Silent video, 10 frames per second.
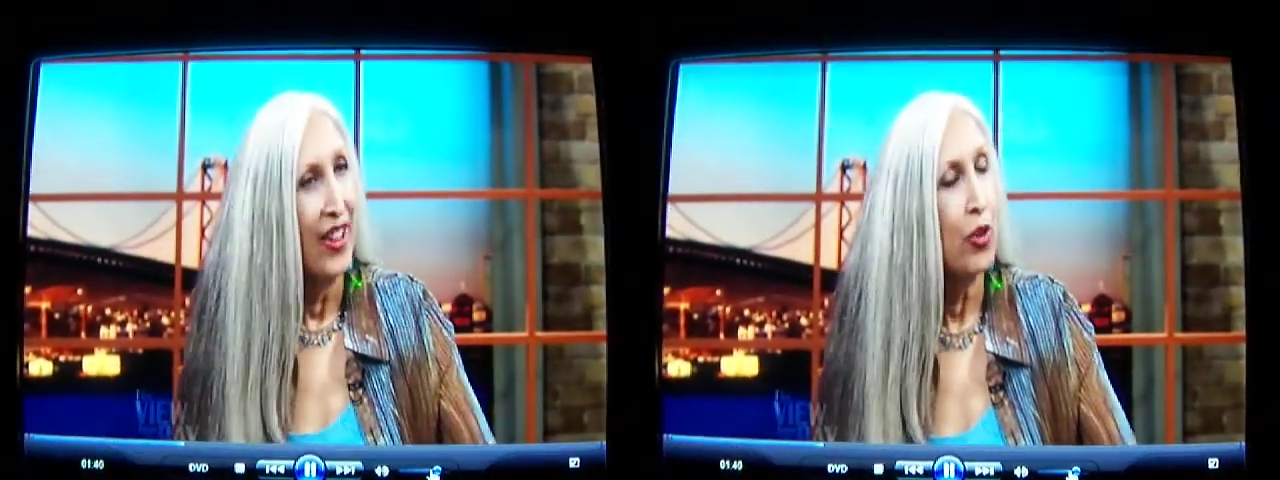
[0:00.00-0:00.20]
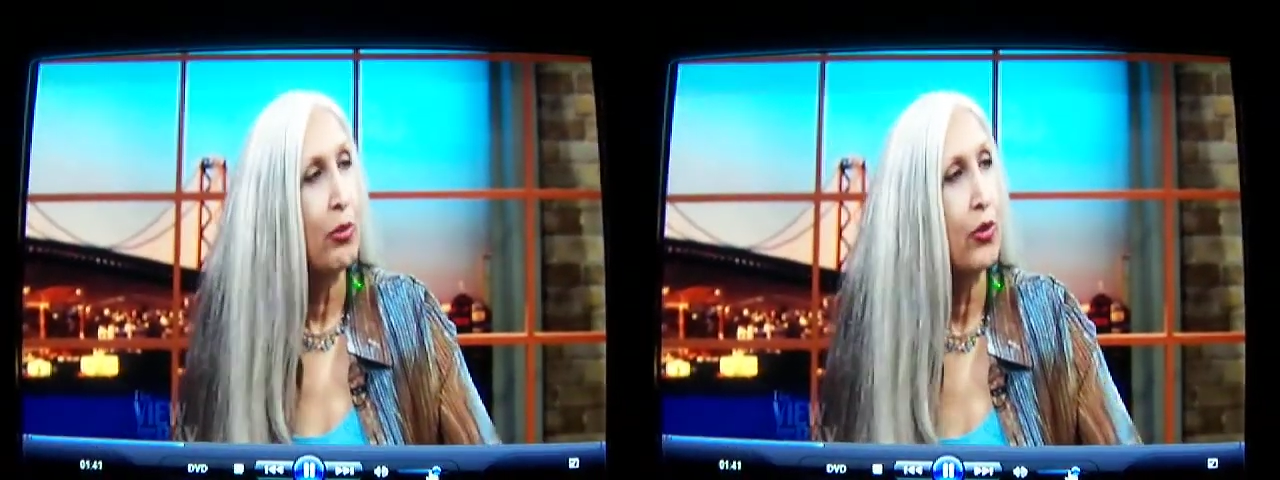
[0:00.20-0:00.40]

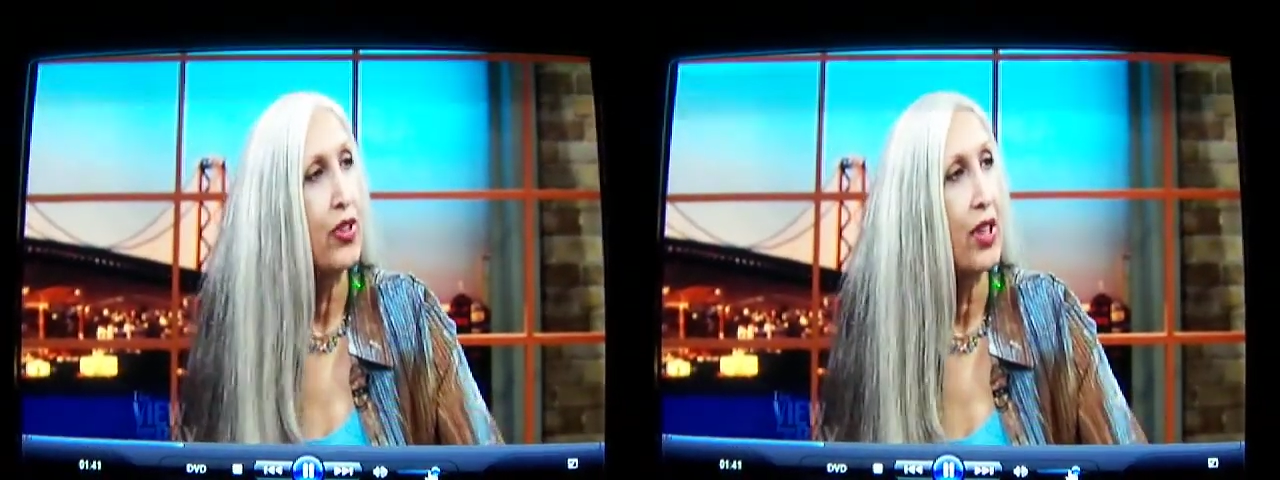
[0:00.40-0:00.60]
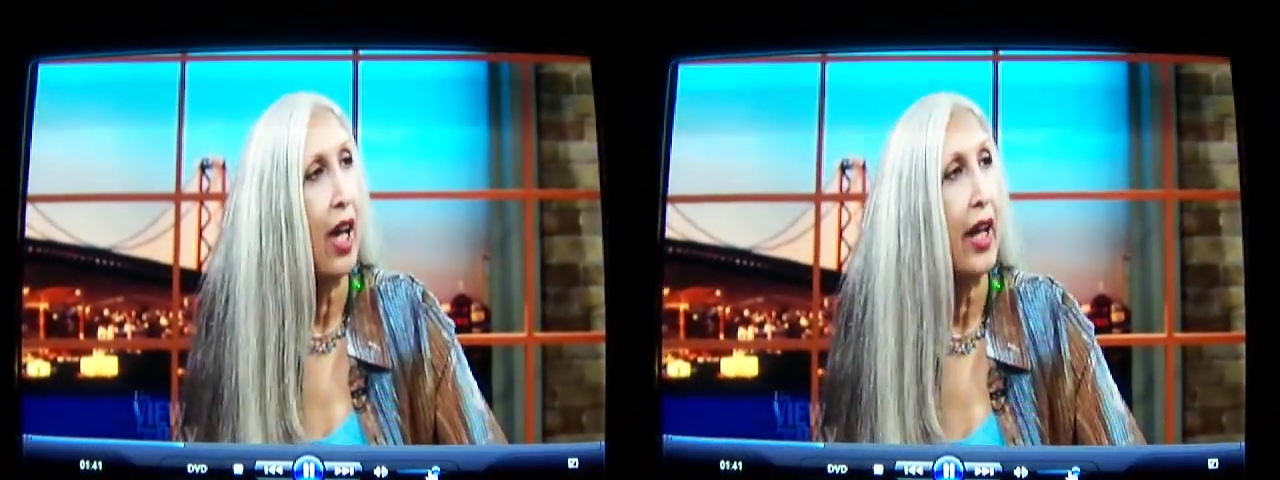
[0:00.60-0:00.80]
your moon
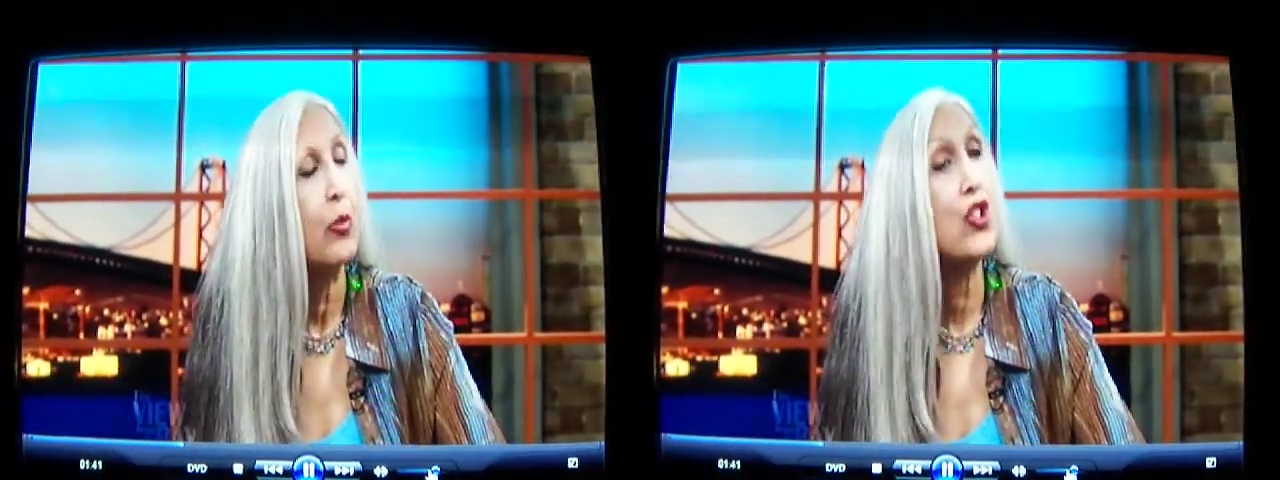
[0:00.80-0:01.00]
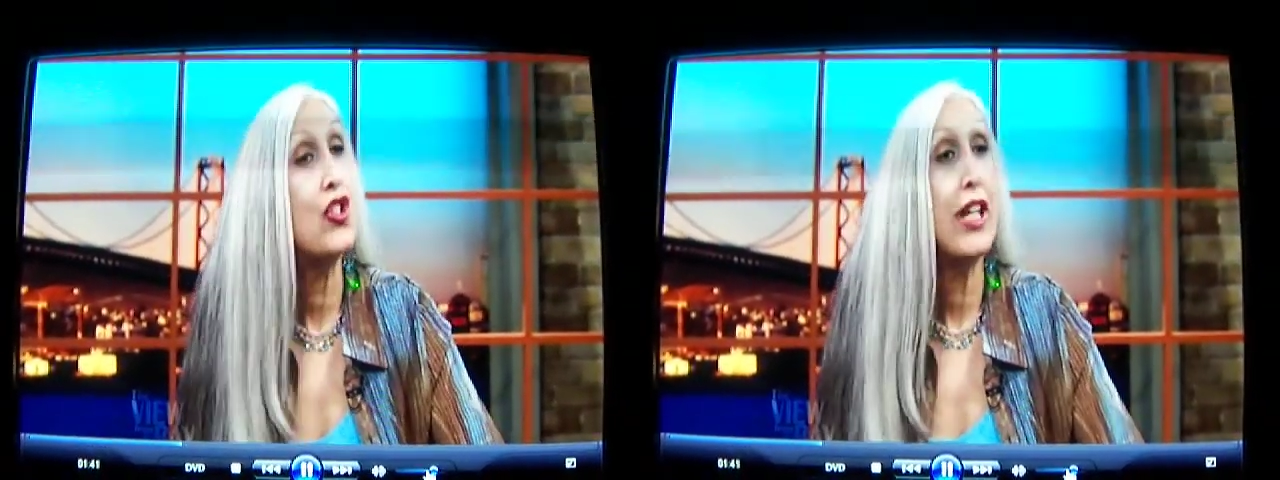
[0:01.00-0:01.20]
sign,
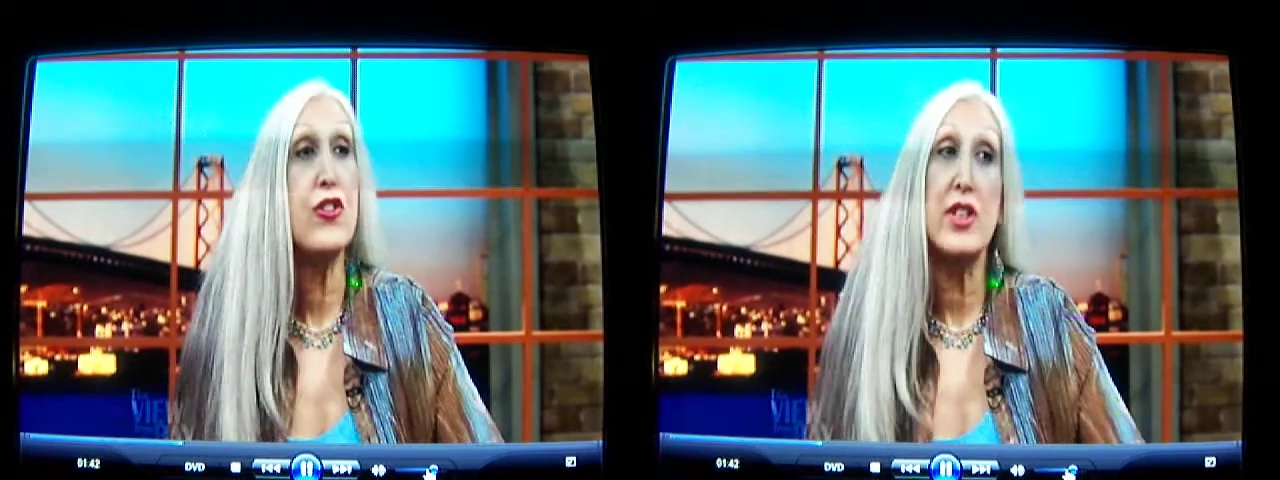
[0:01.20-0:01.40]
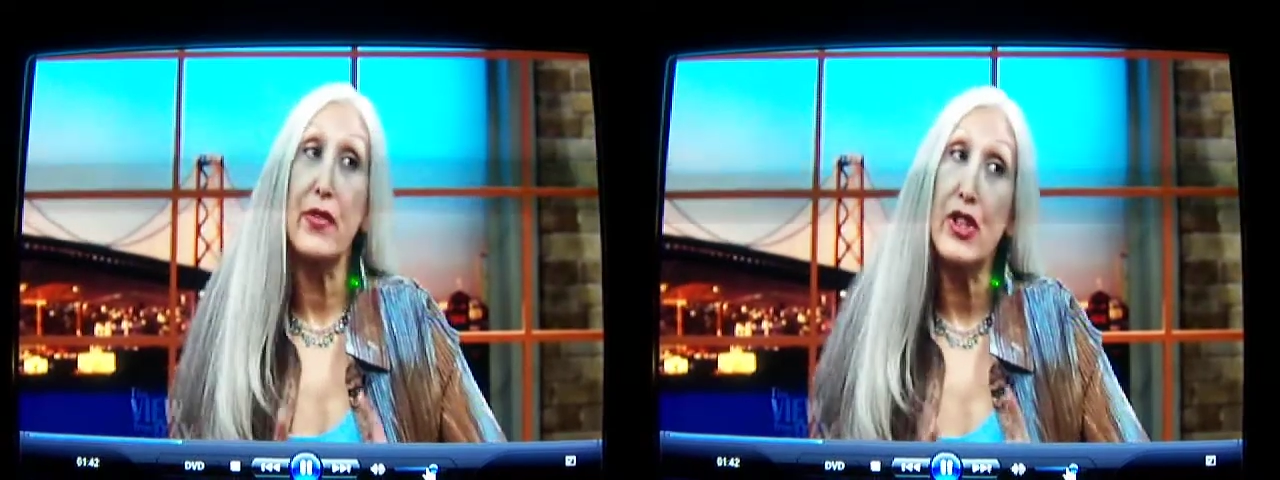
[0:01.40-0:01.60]
which
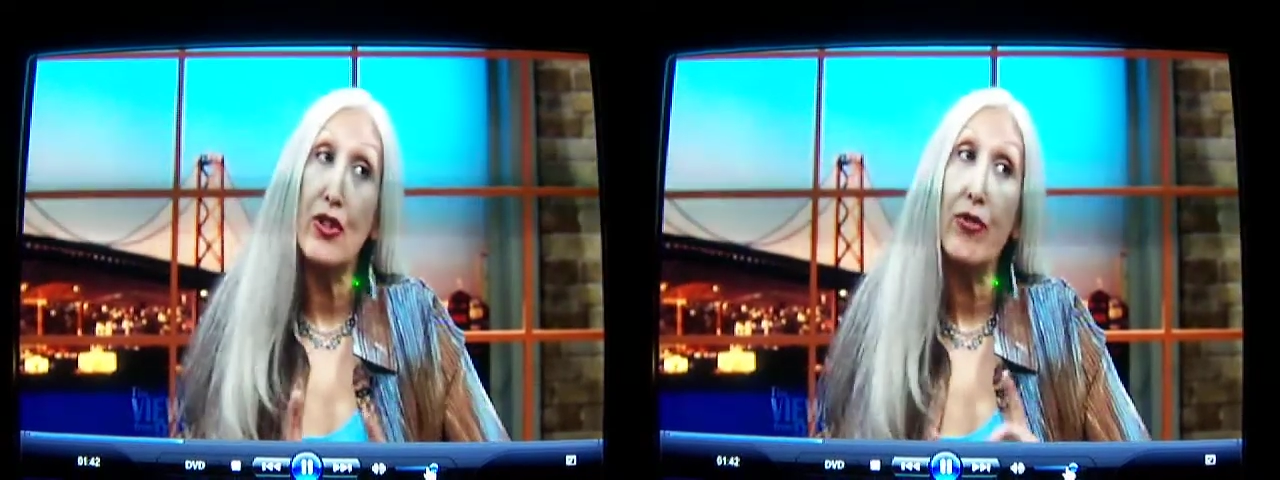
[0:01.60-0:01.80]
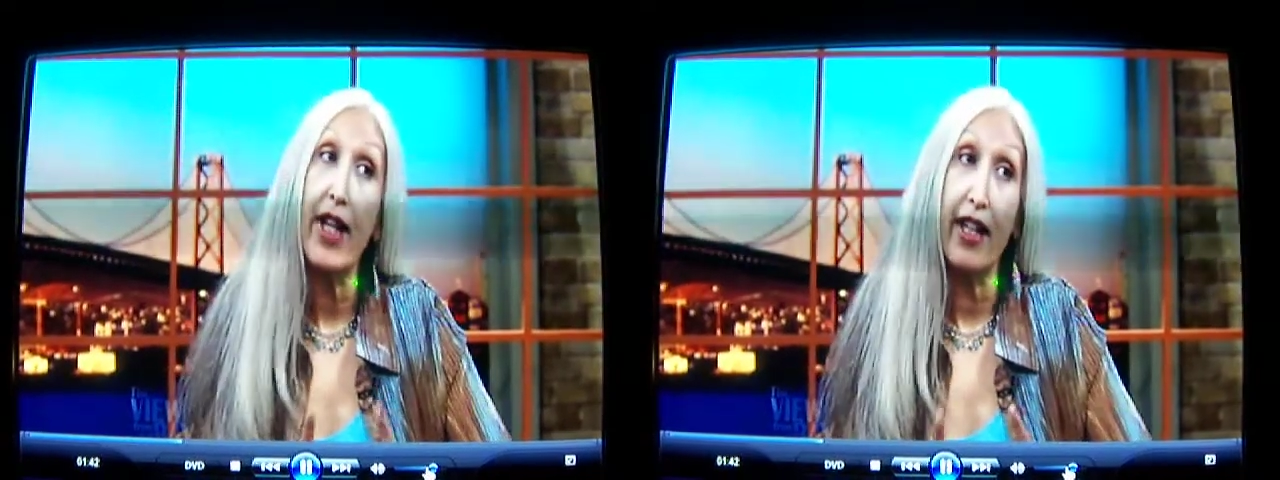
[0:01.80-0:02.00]
changes every
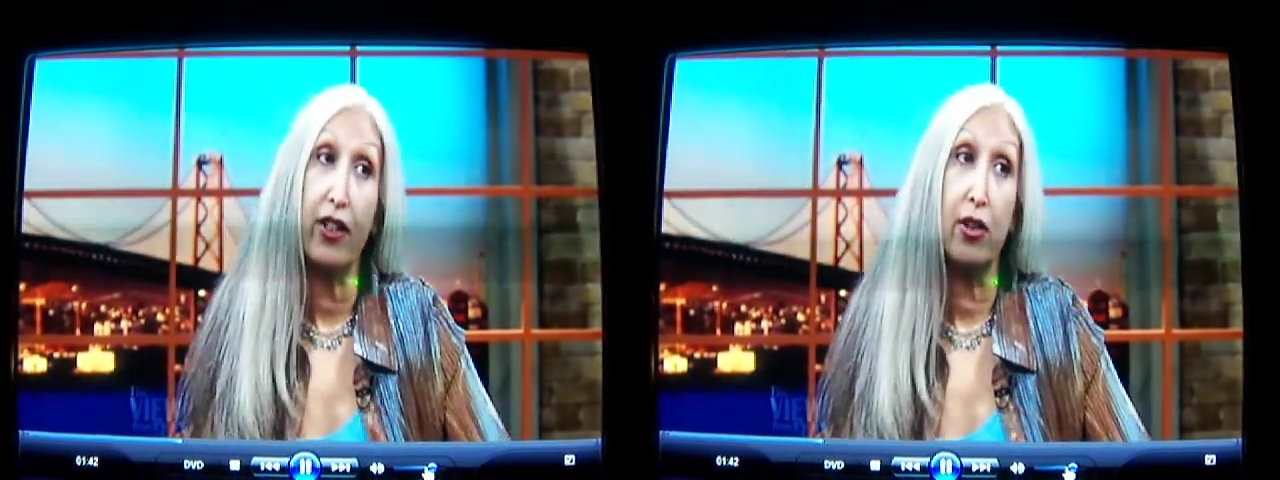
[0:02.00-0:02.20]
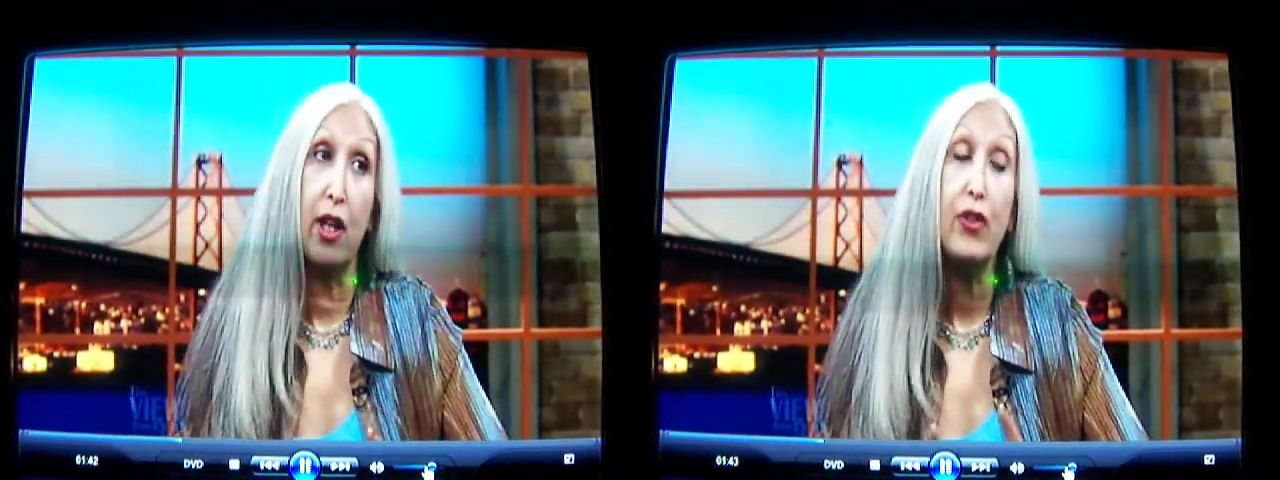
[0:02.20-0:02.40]
2 days,
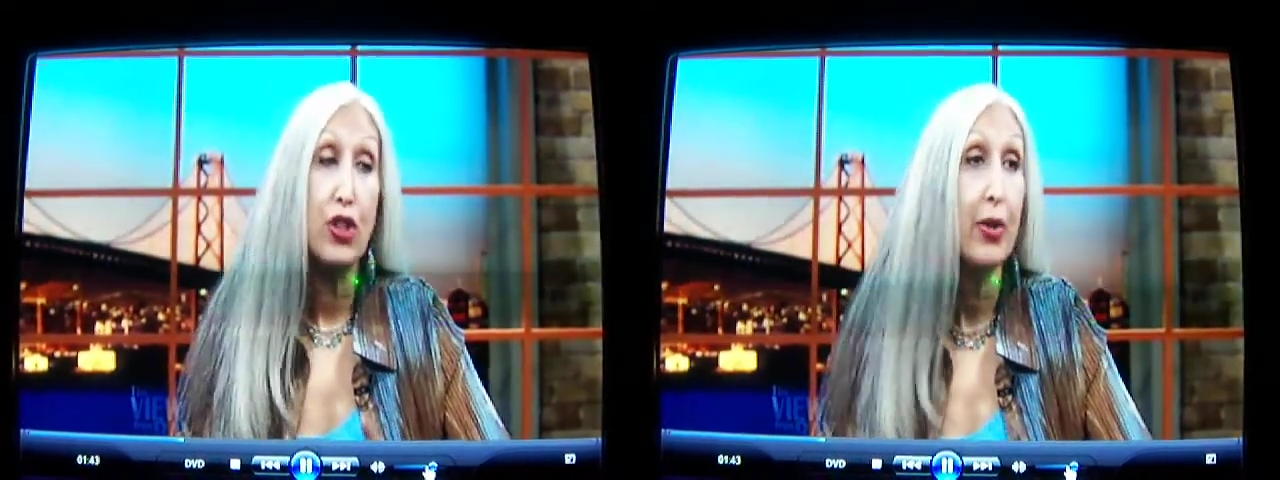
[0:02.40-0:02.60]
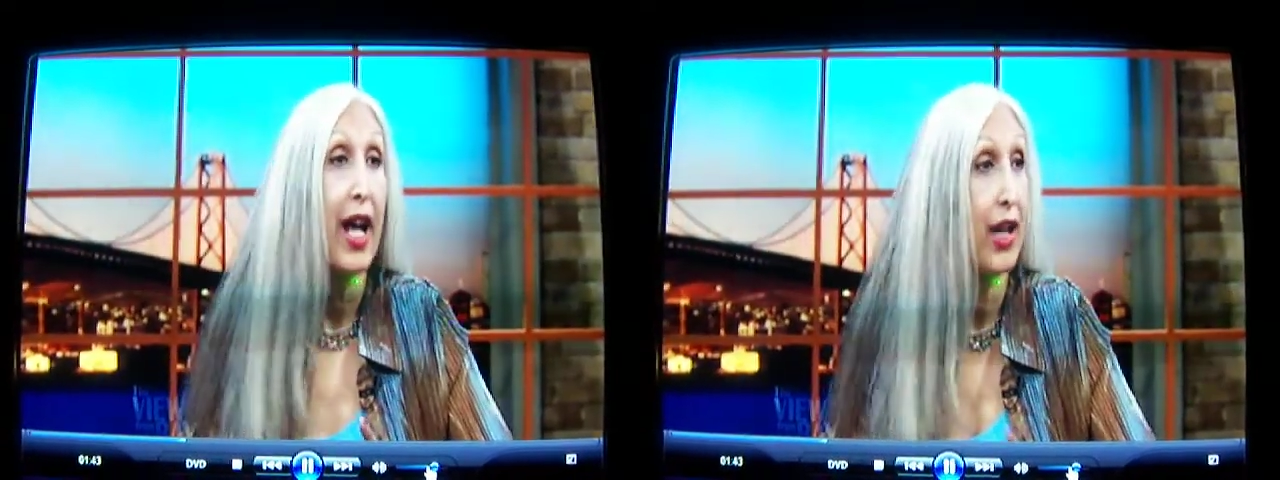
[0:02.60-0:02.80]
every 2.5